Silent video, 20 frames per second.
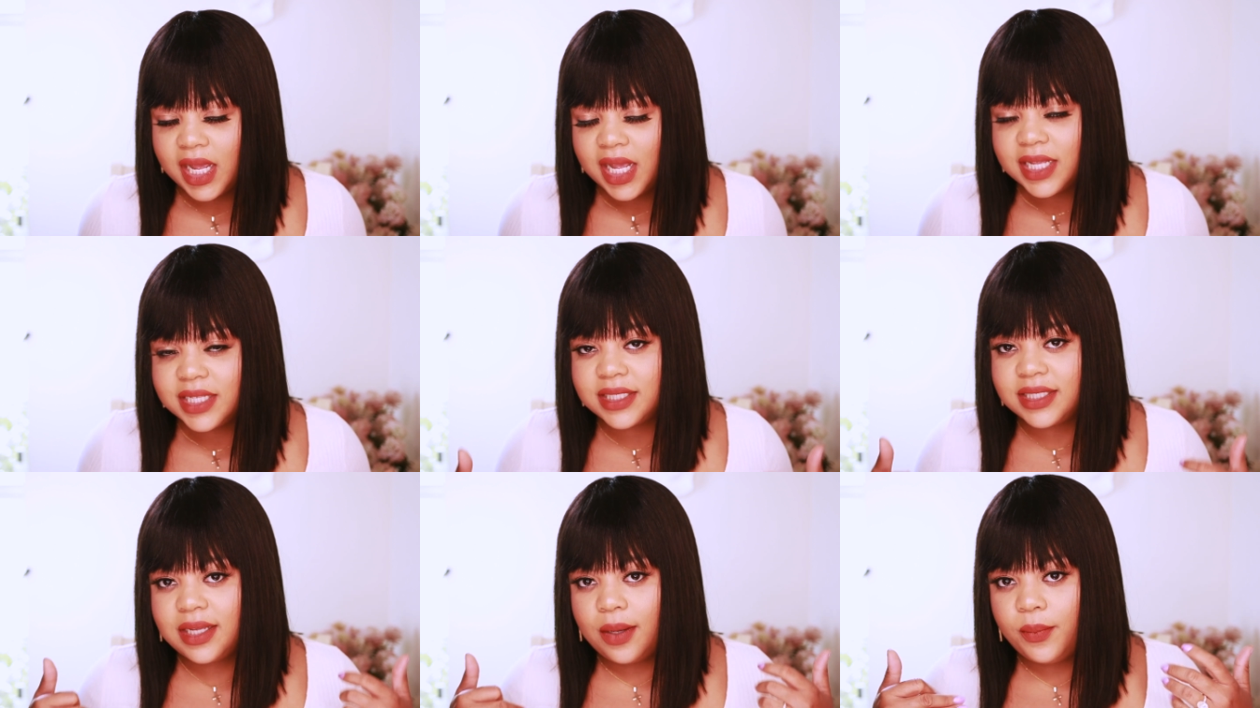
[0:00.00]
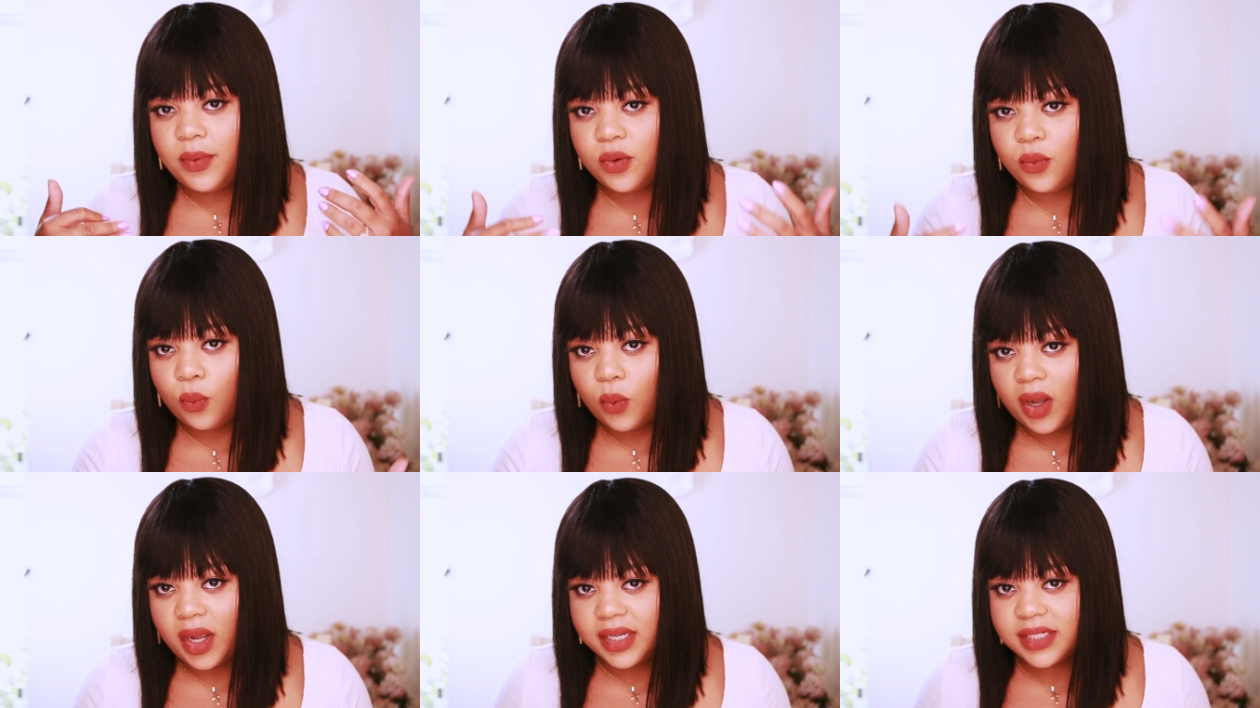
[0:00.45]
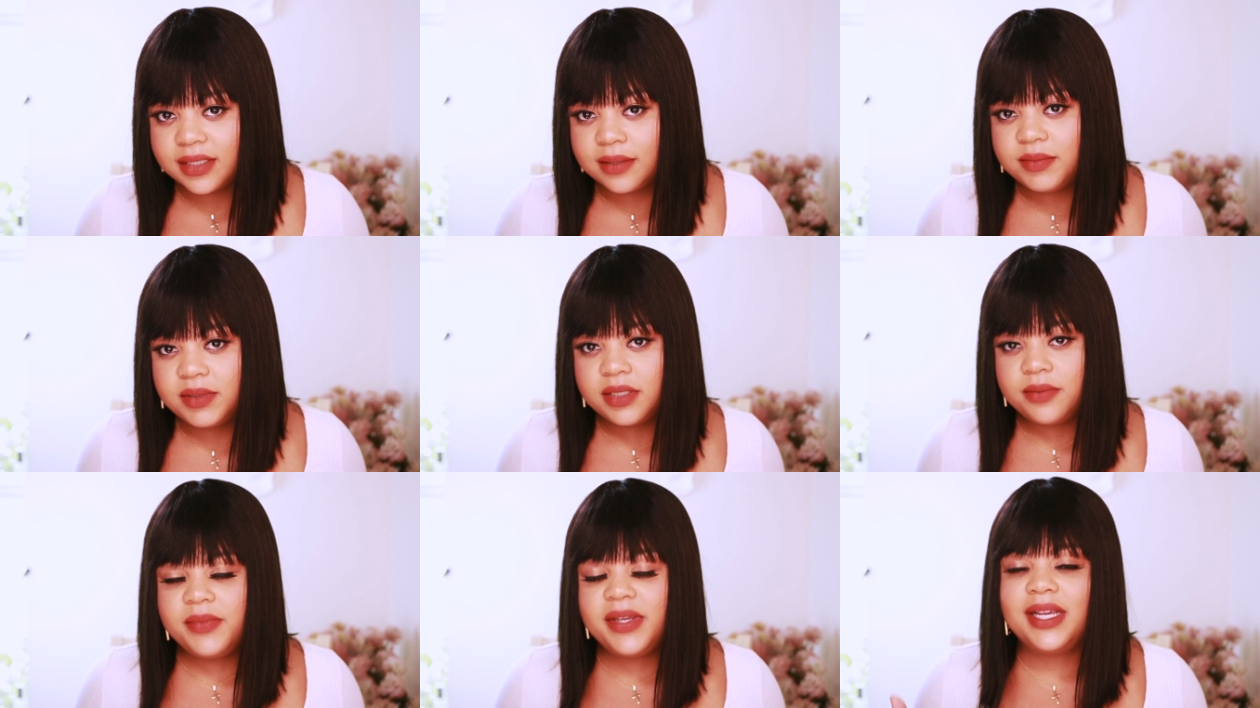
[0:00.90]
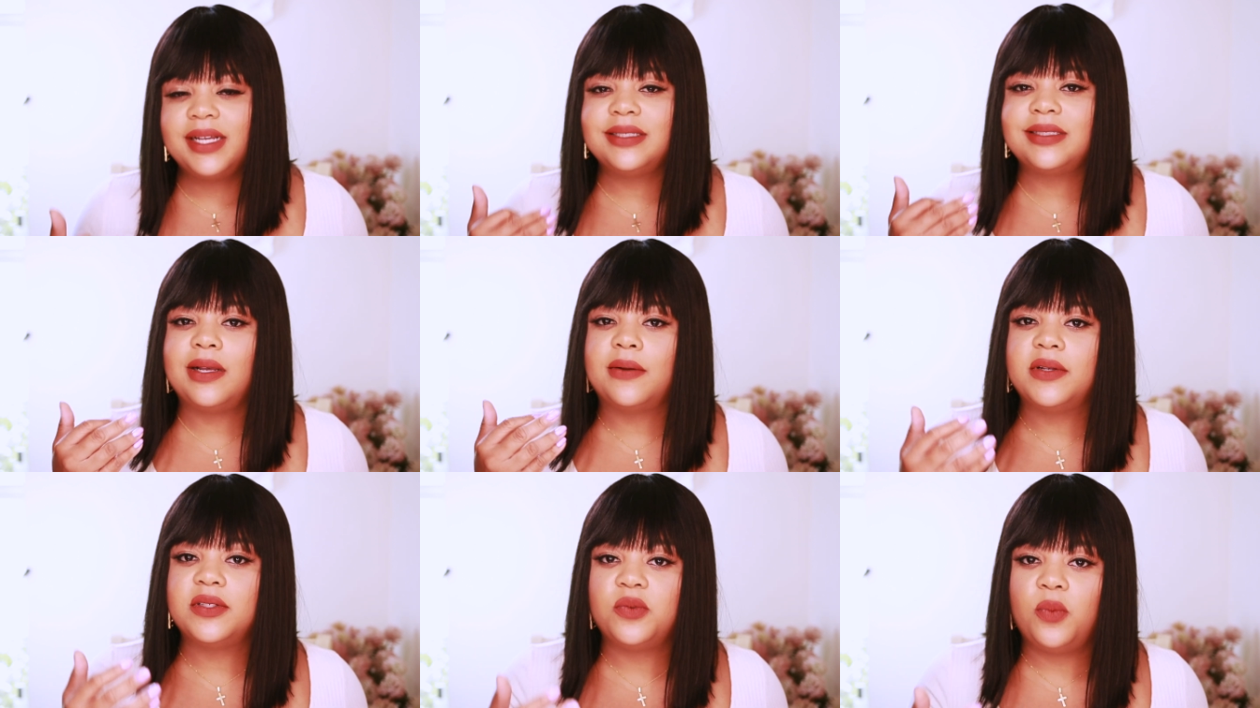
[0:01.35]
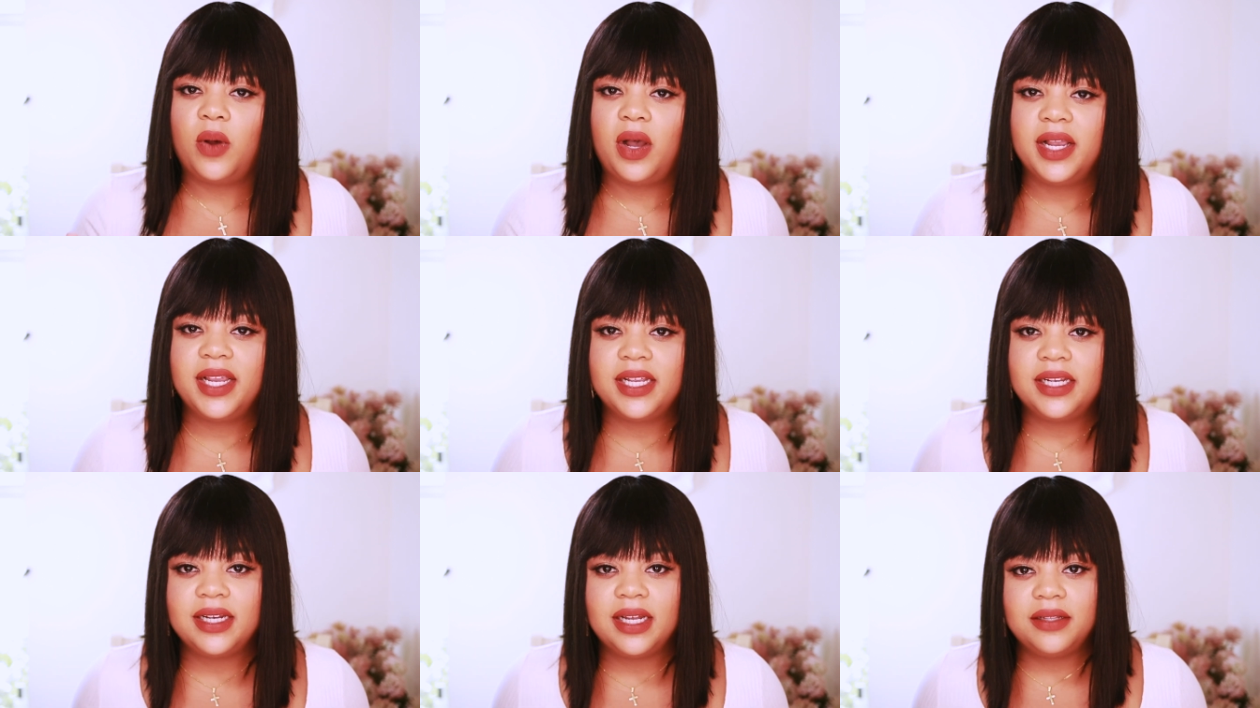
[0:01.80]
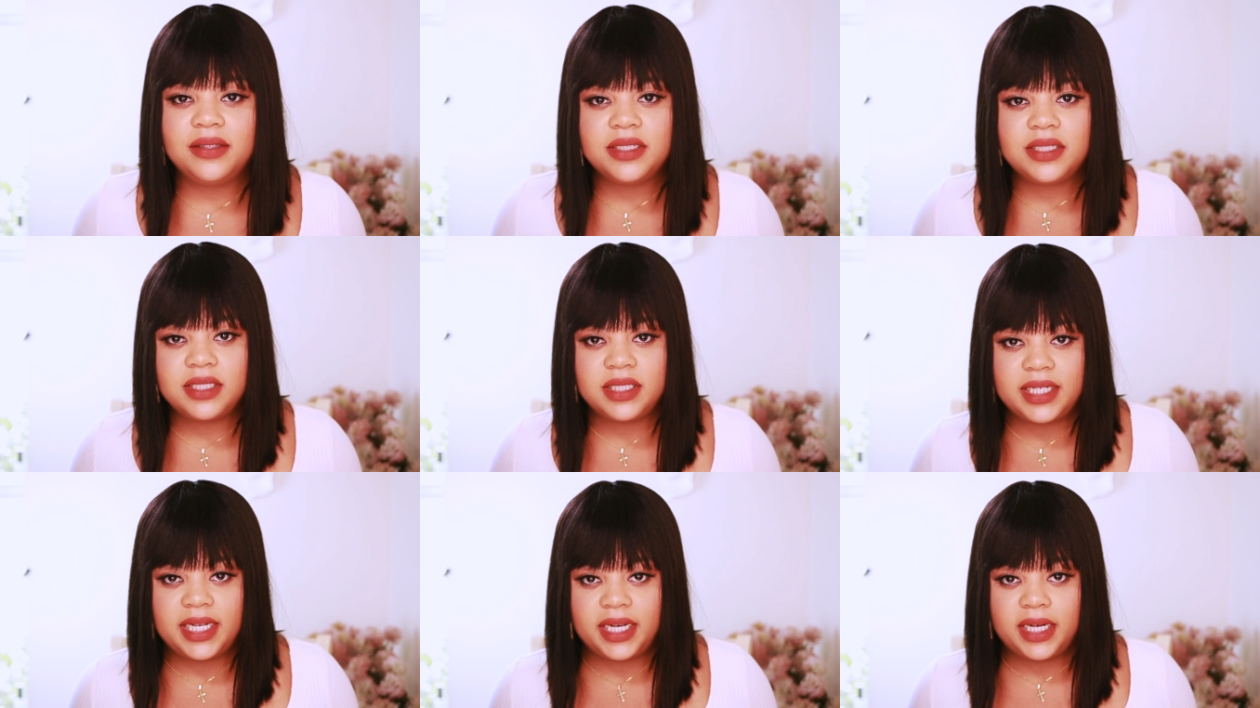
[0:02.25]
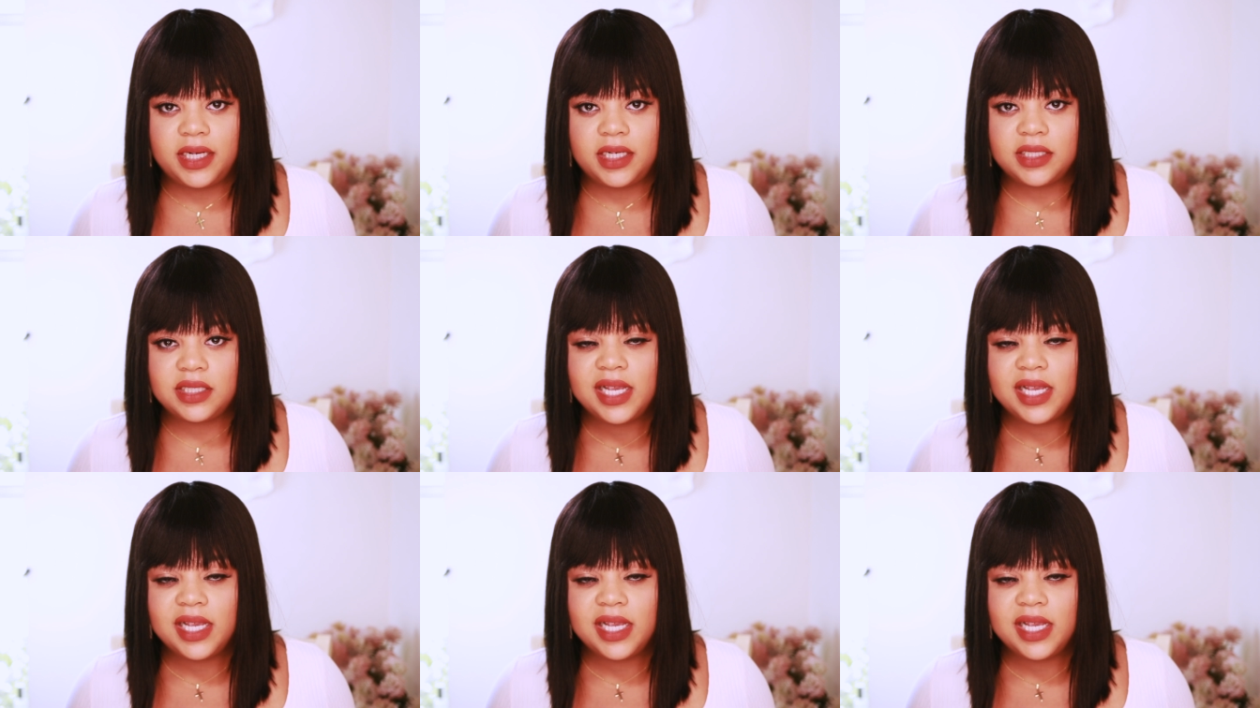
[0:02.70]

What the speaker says: someone walked up to me as I was walking down the stairs